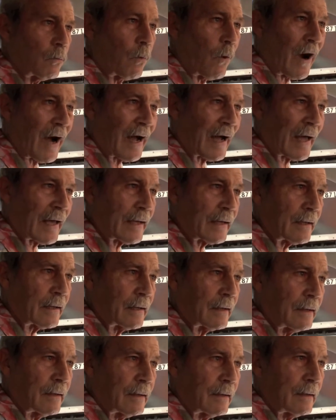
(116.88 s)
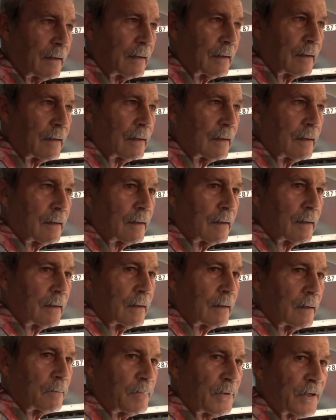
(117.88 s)
Why?
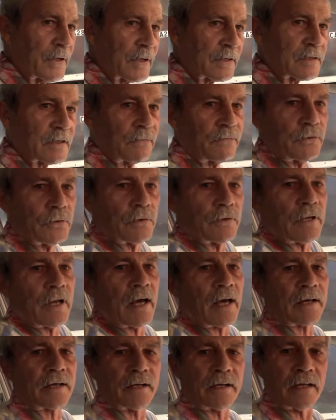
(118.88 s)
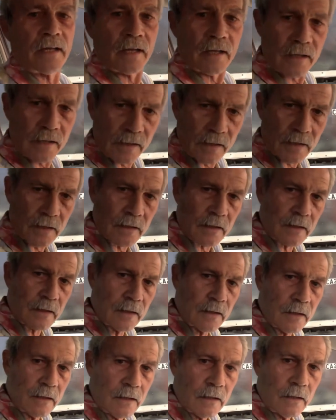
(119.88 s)
Because if you're not an idiot,
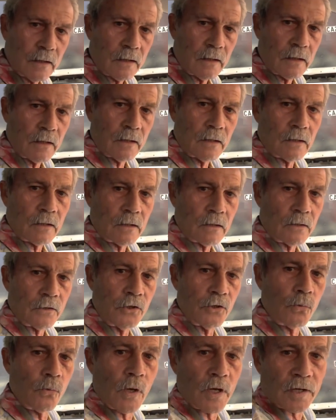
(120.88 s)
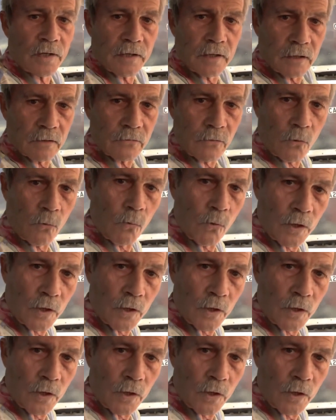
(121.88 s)
you want to give a